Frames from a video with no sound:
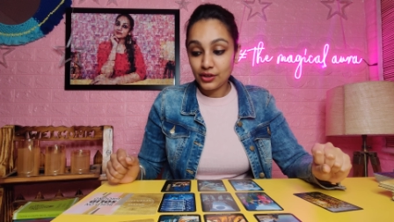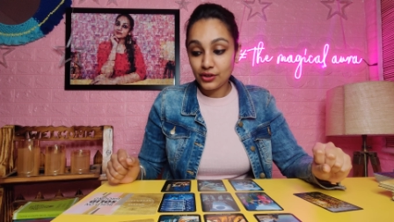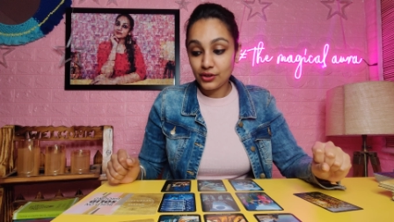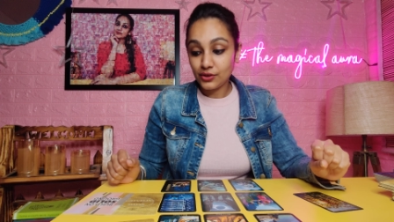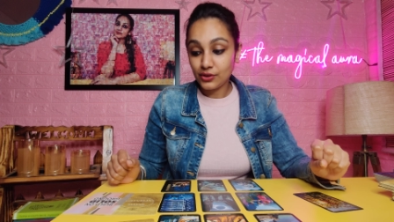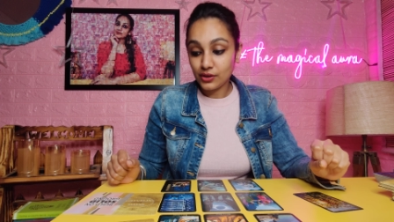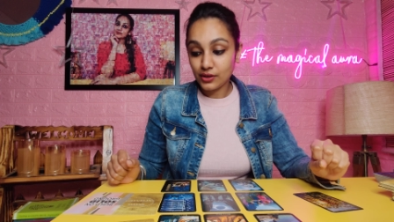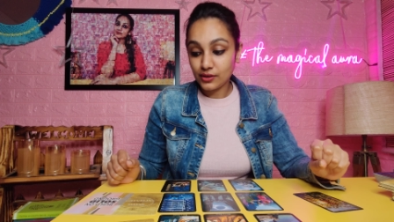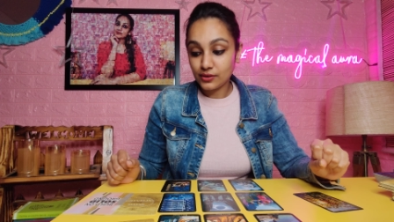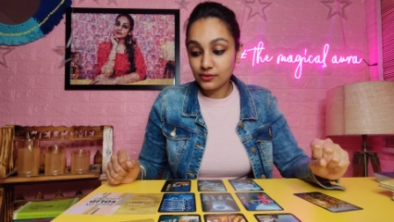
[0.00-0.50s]

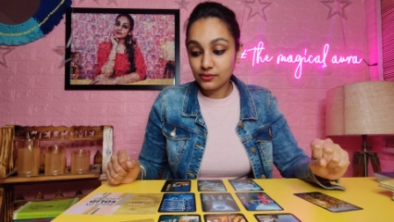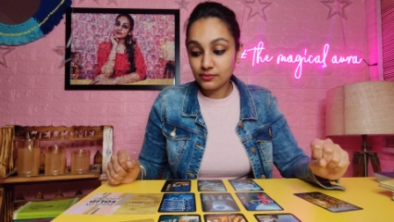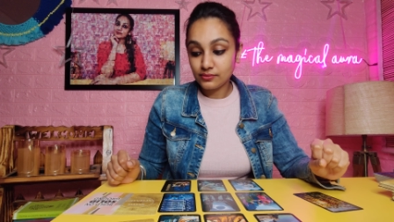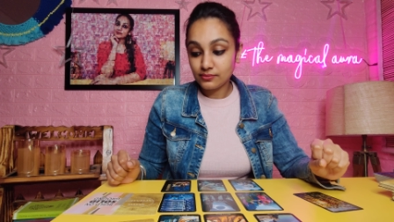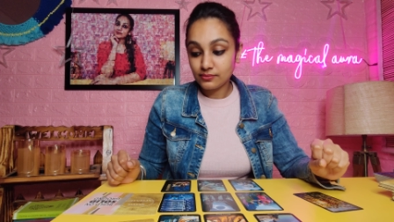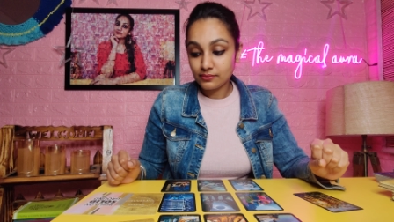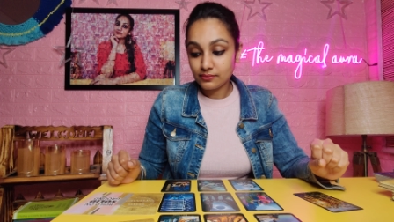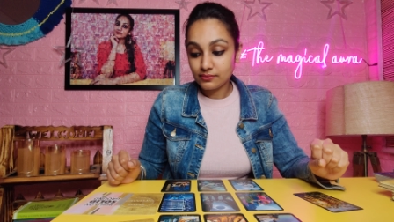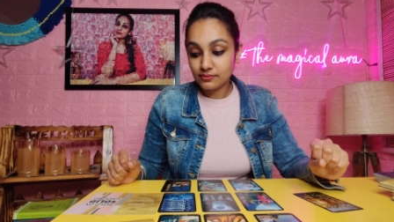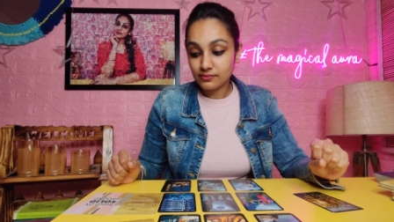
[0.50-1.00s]
you know,
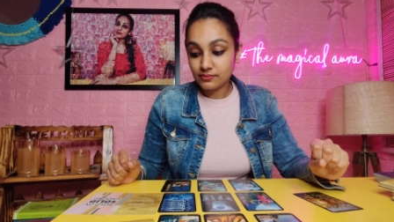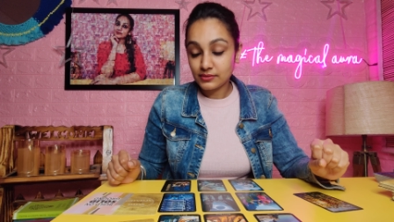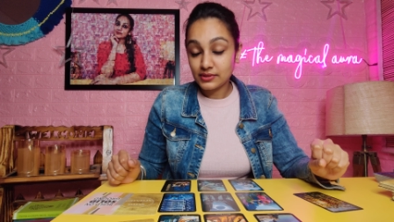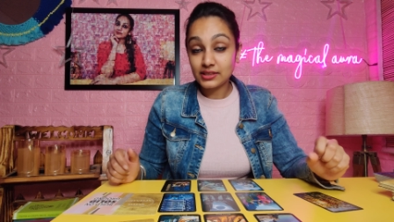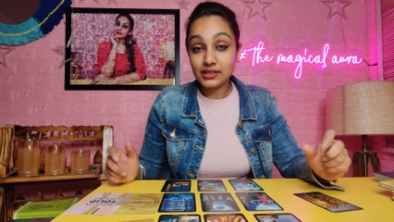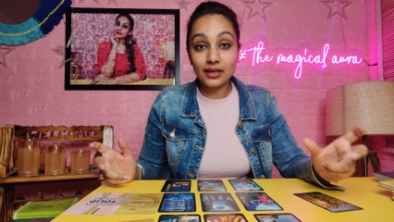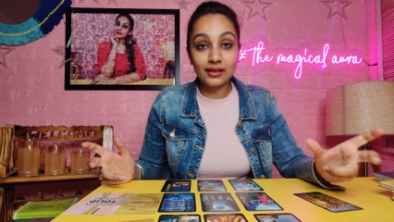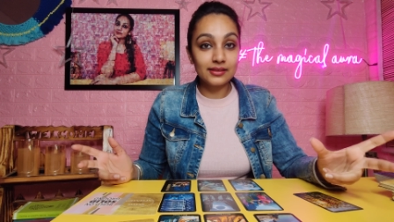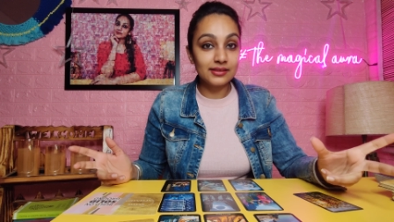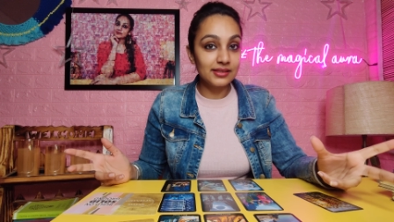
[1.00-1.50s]

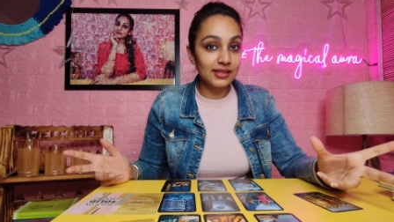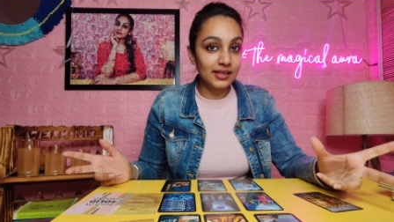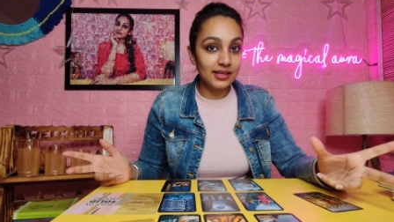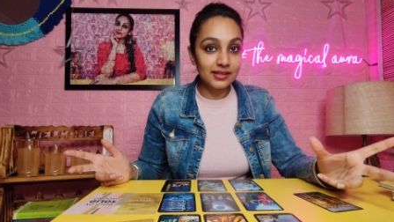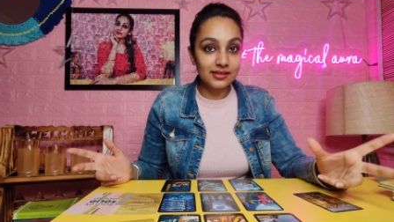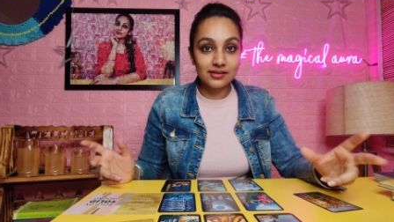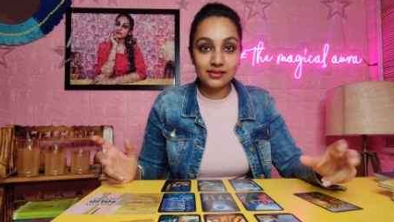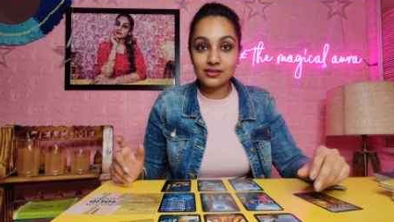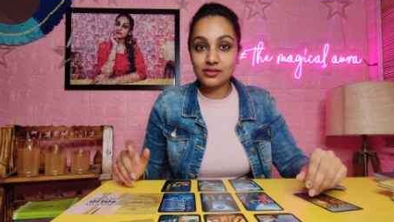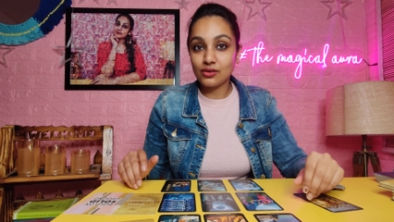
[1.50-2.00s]

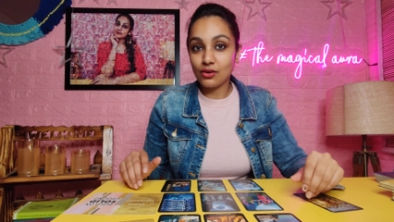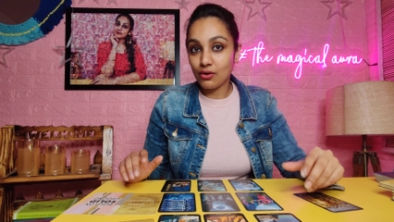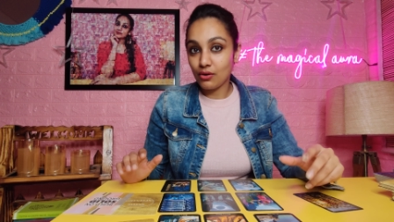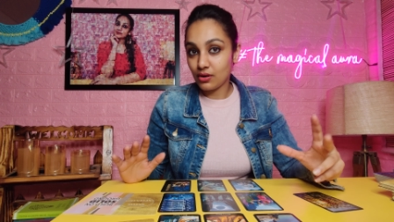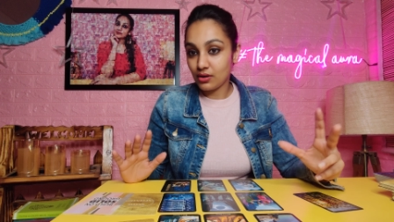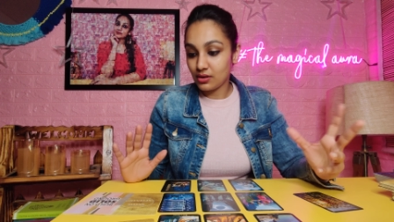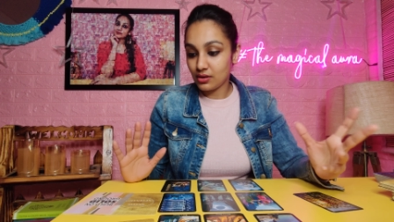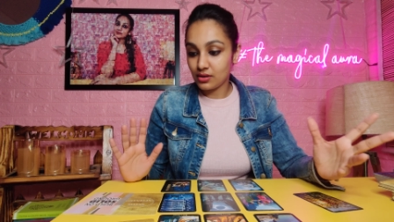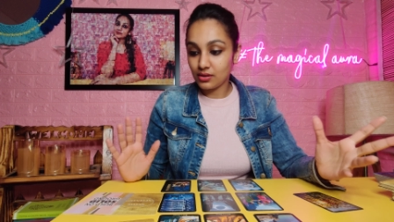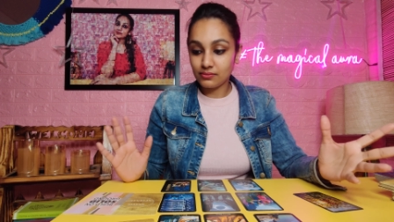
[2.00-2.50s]
success
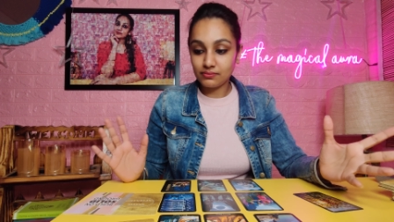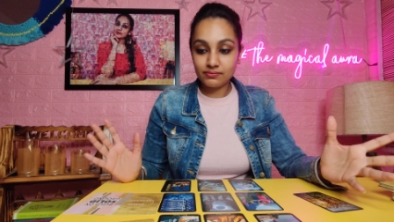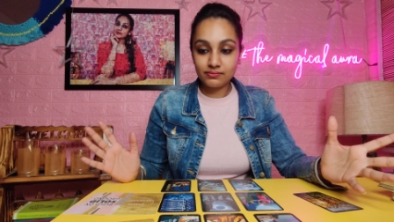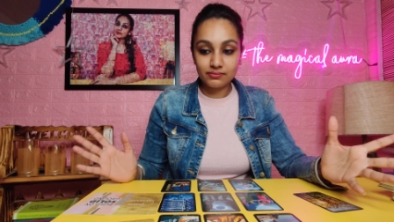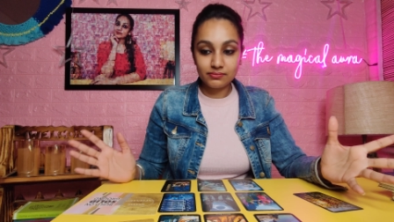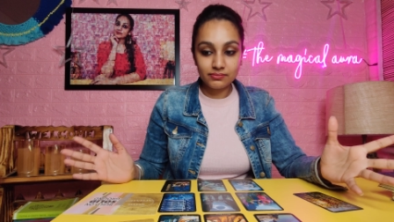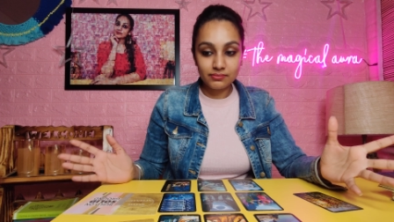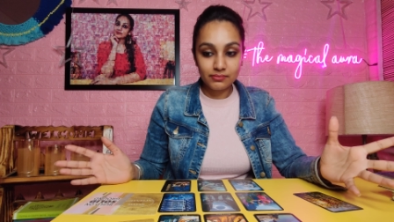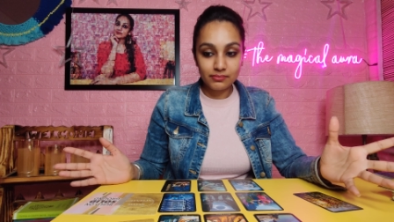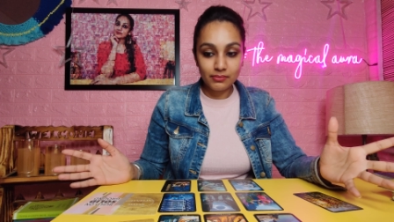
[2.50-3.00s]
or
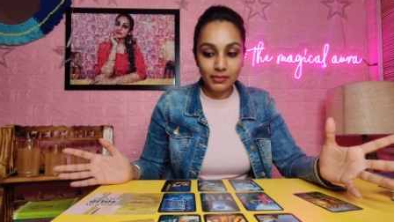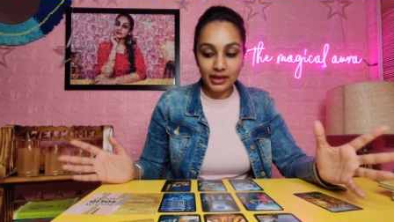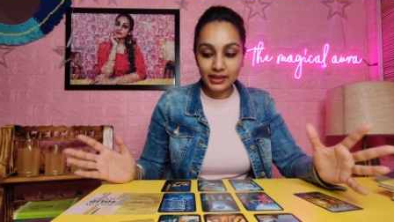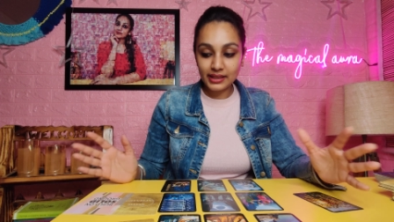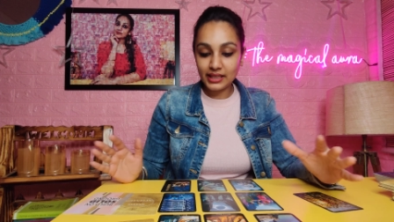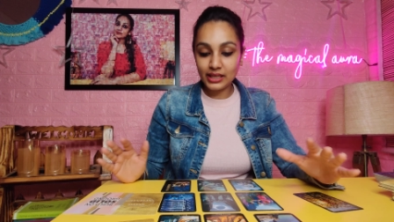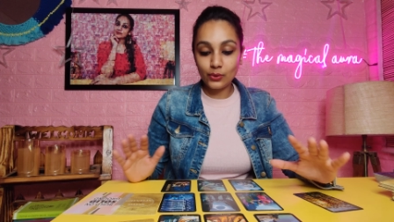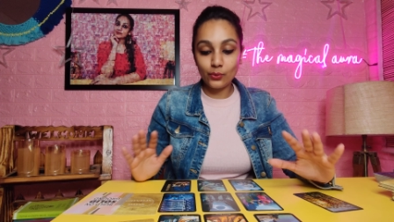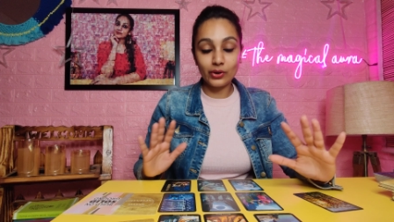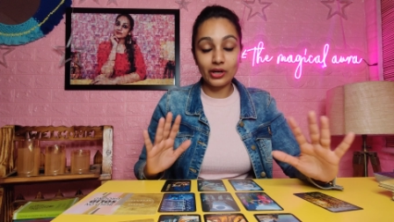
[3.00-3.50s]

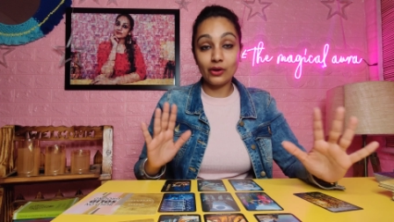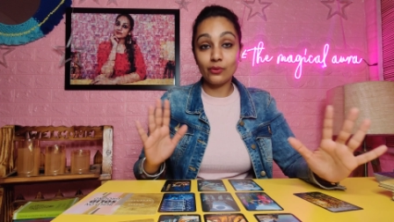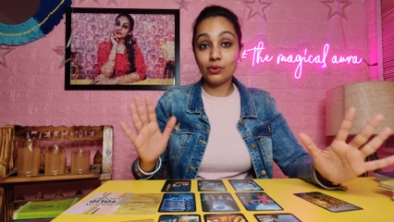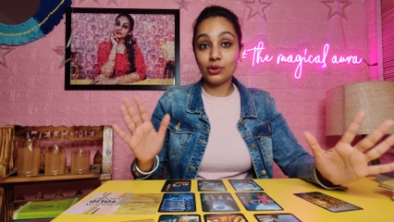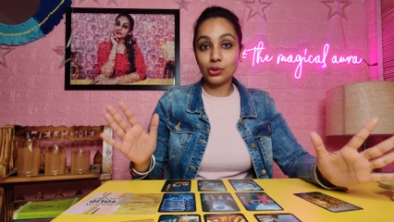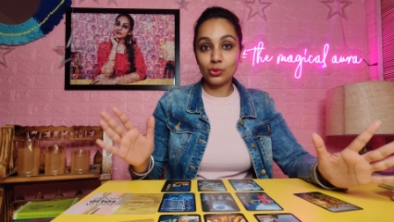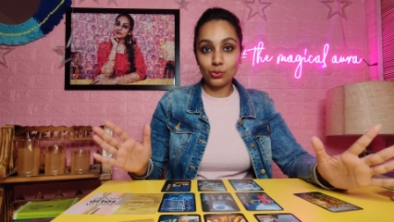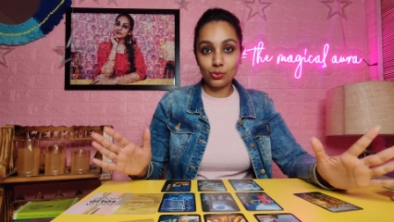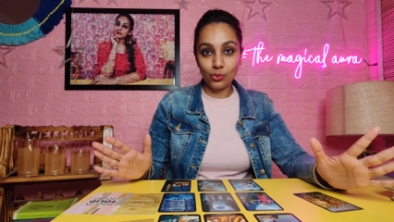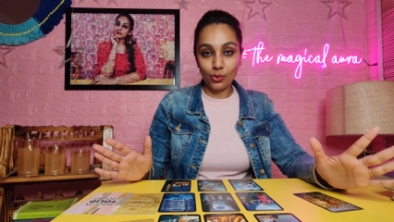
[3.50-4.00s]
money, whatever
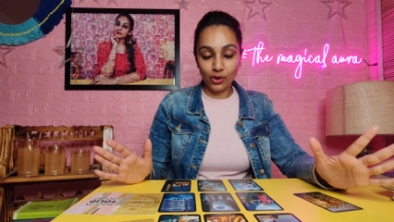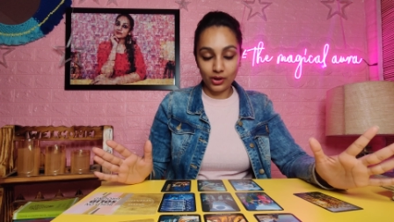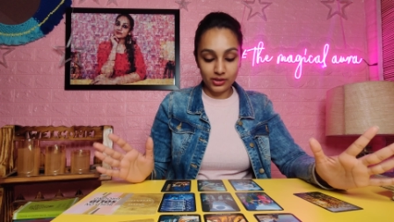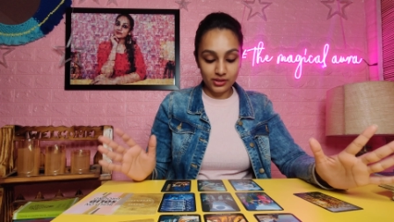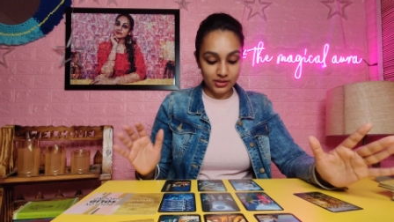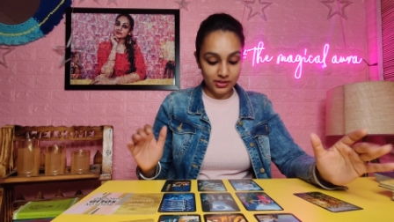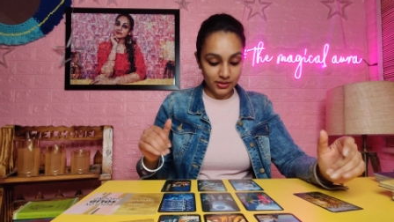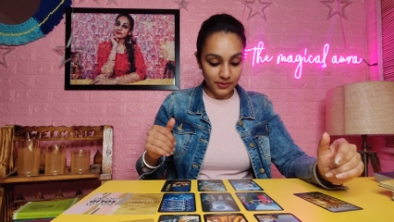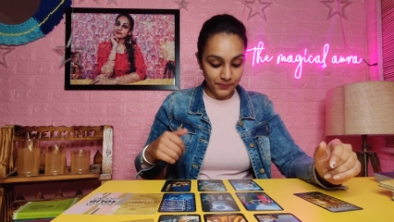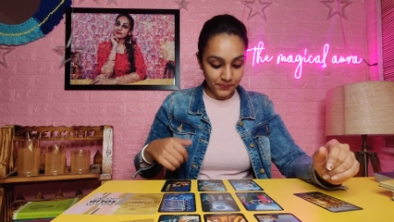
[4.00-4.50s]
you
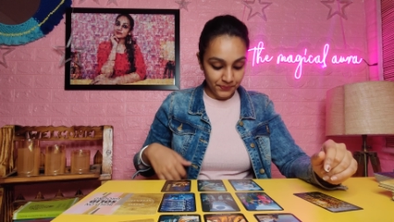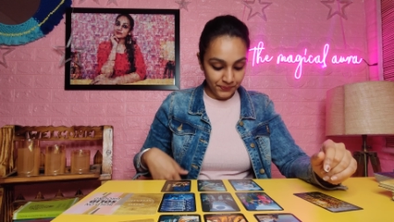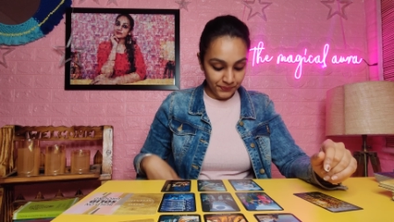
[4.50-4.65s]
want.